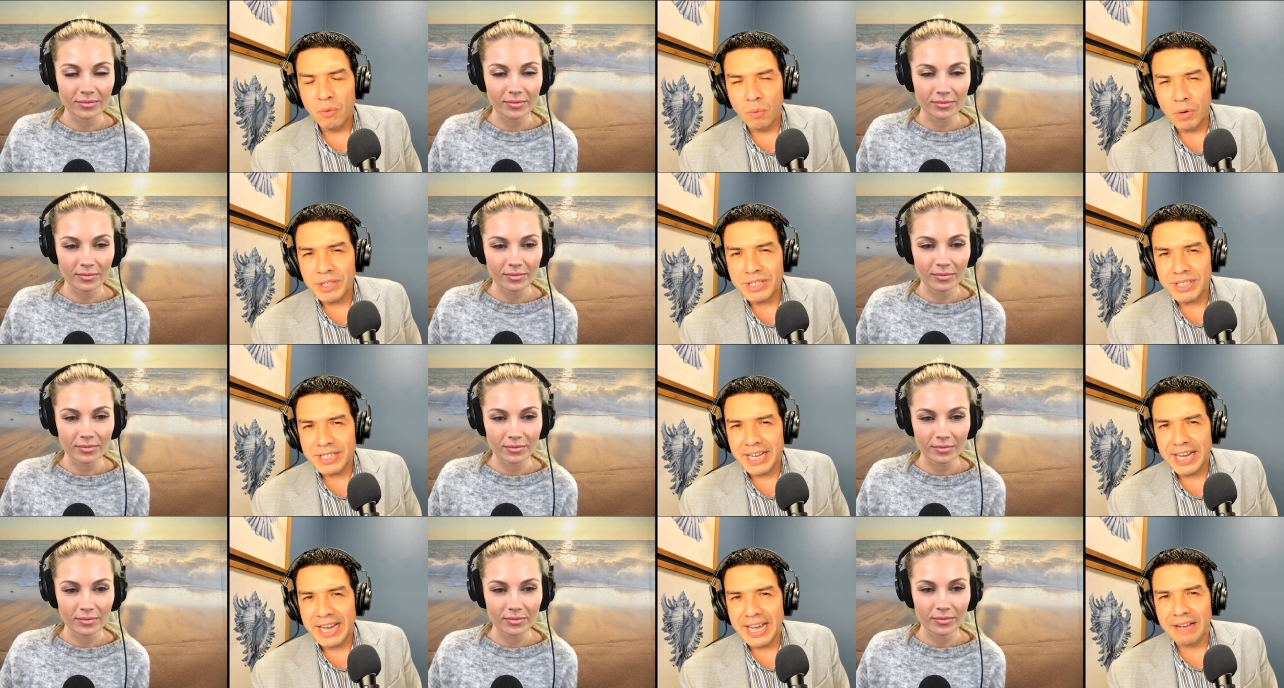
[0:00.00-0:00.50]

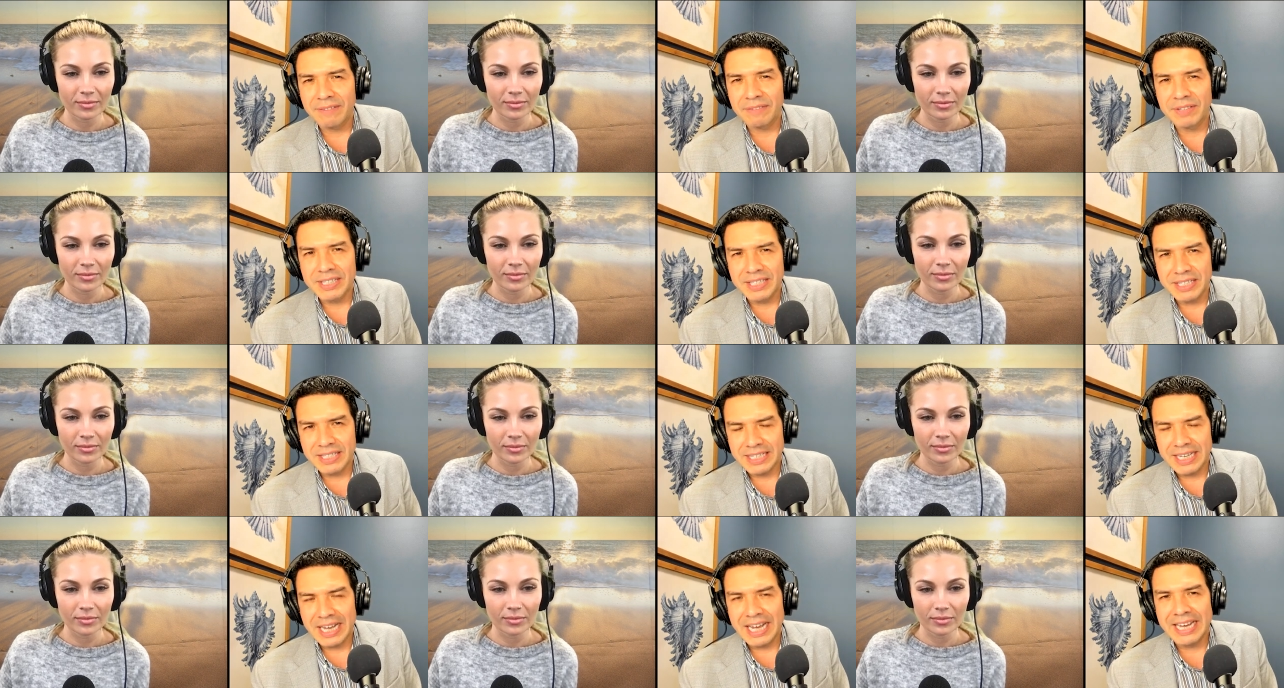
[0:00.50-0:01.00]
Speaker 1: Once they have
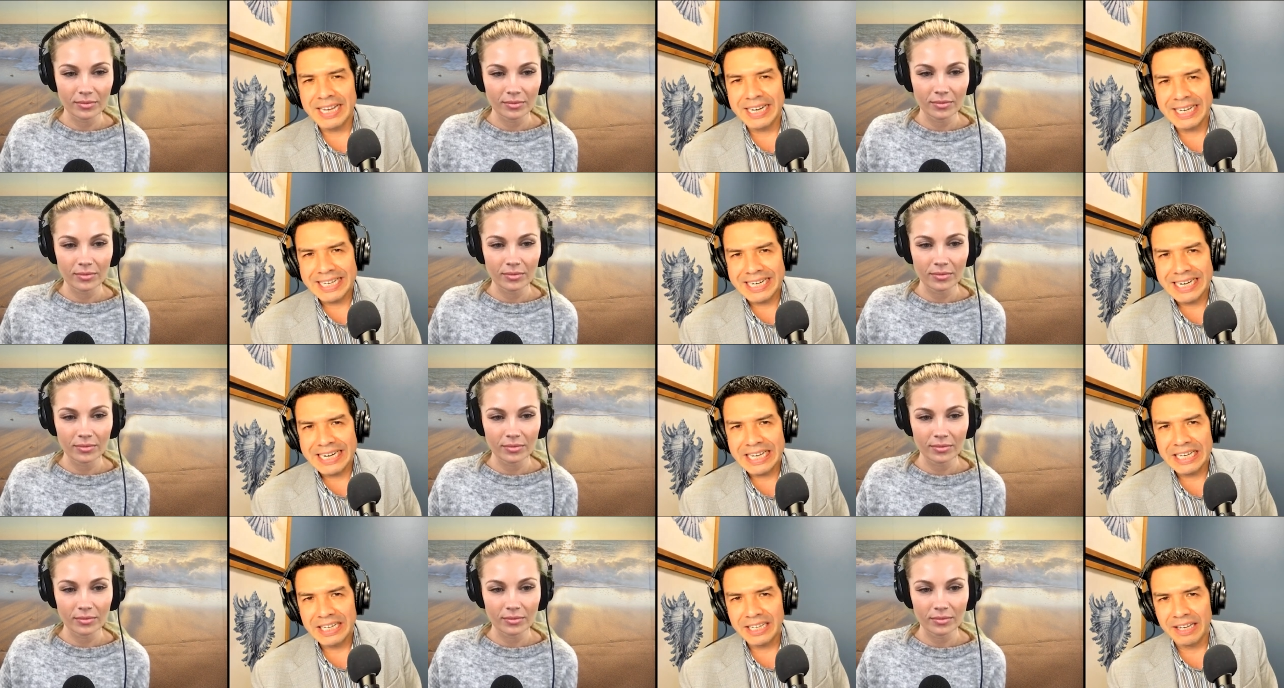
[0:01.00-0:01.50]

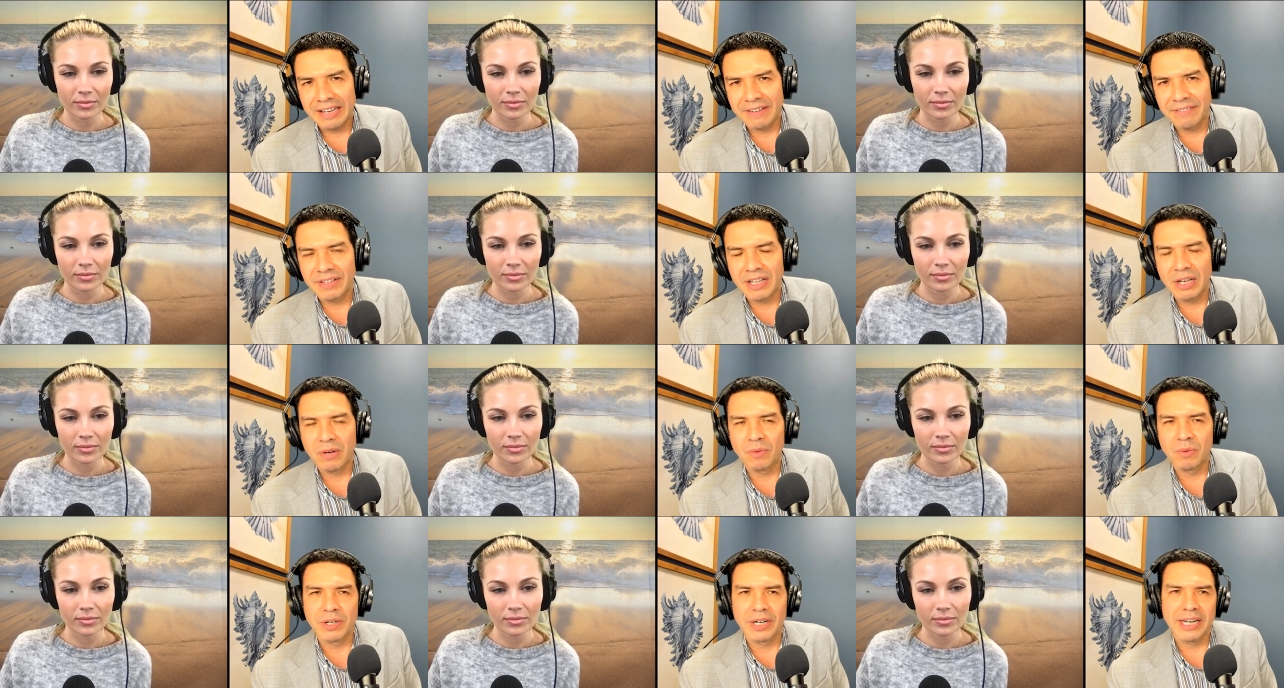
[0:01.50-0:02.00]
decided if
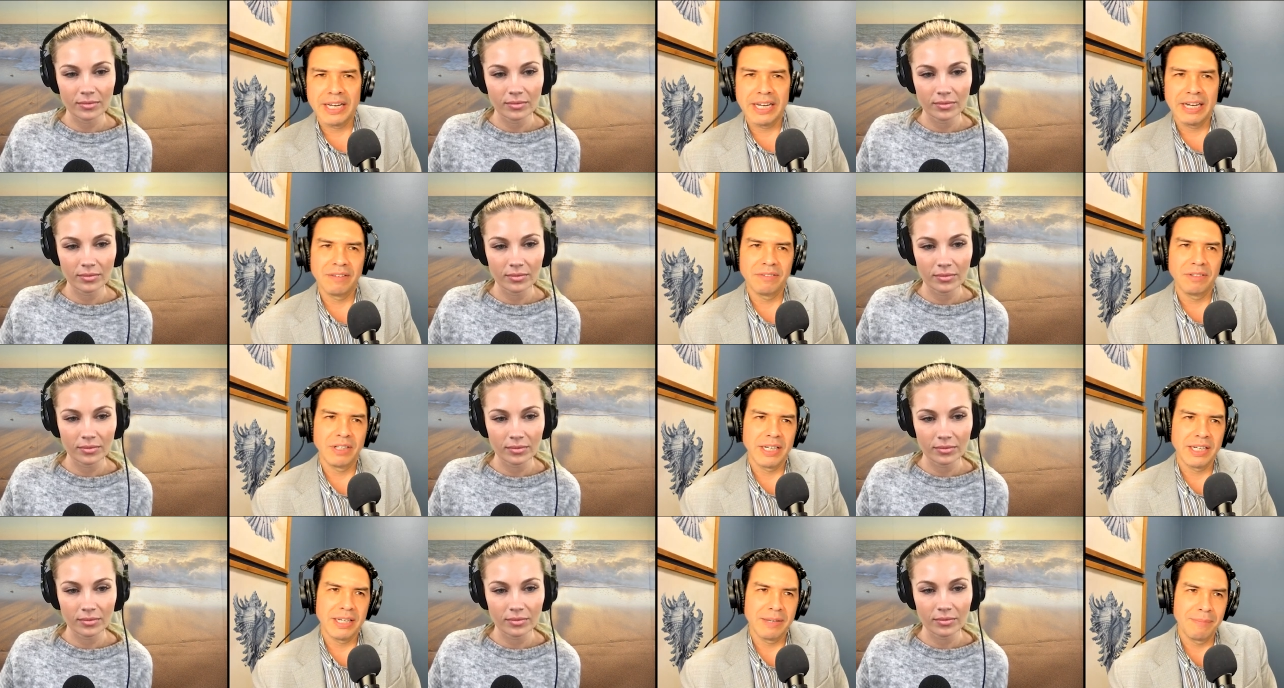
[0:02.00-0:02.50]
they want to
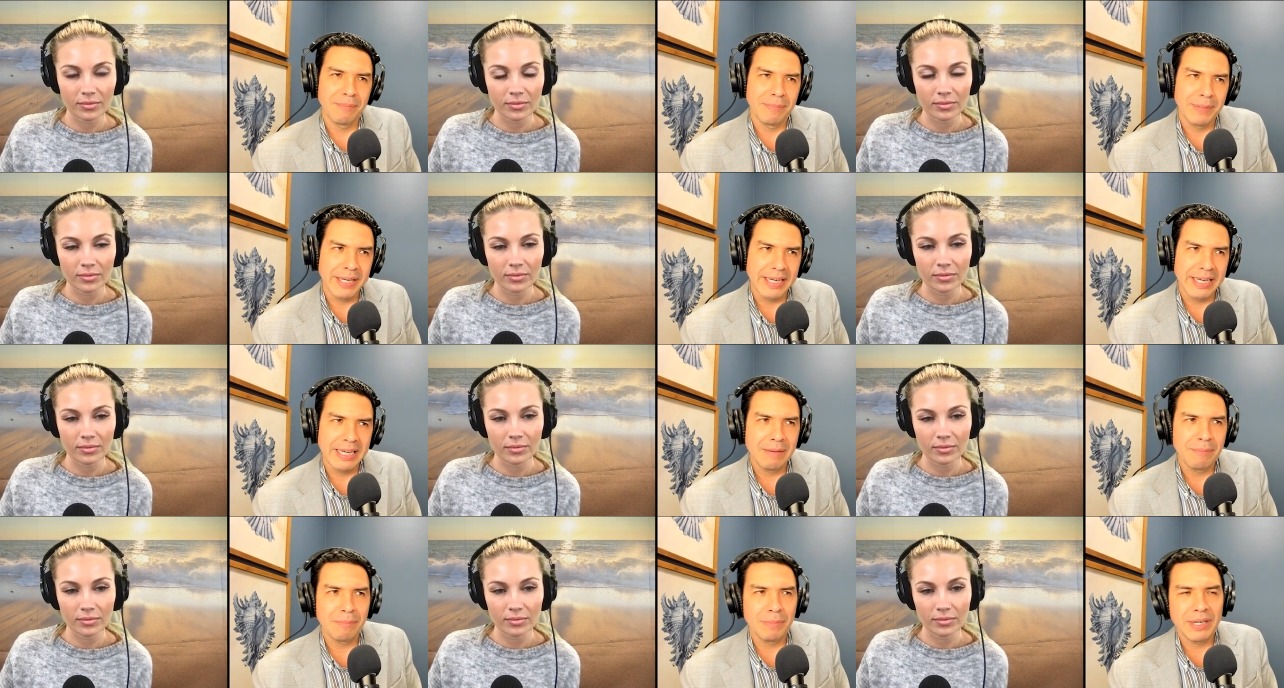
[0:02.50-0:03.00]
have like a
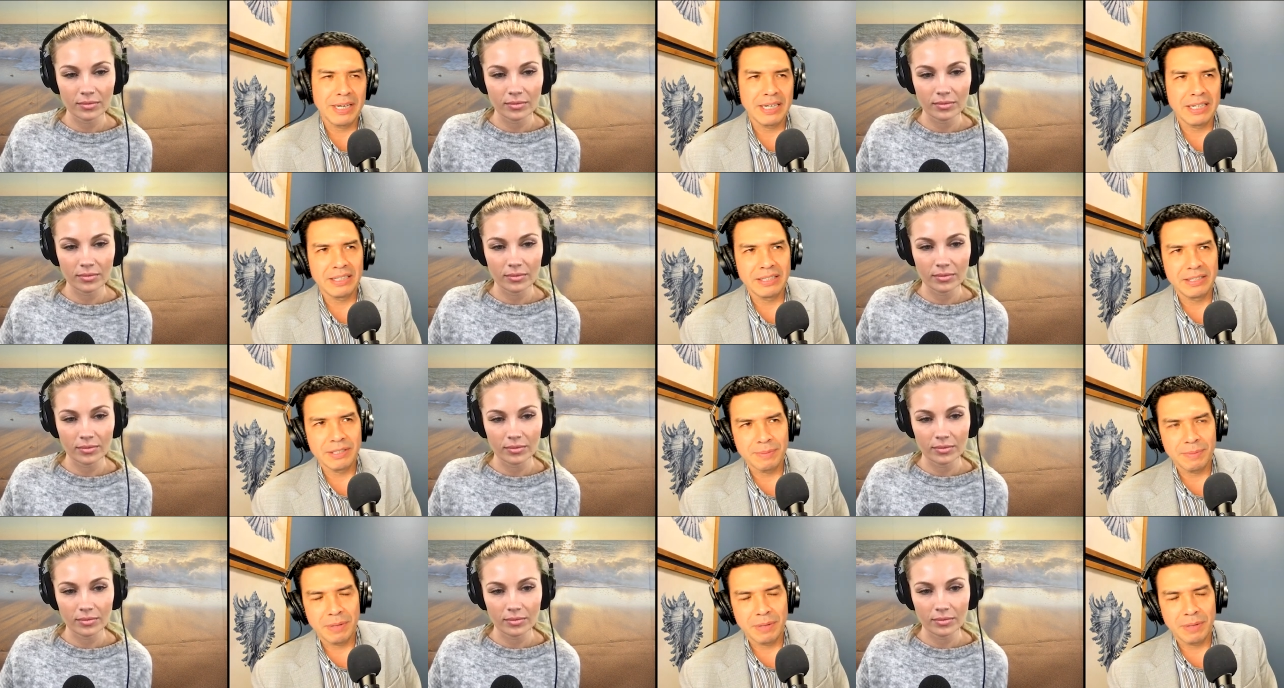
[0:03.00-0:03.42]
big implant,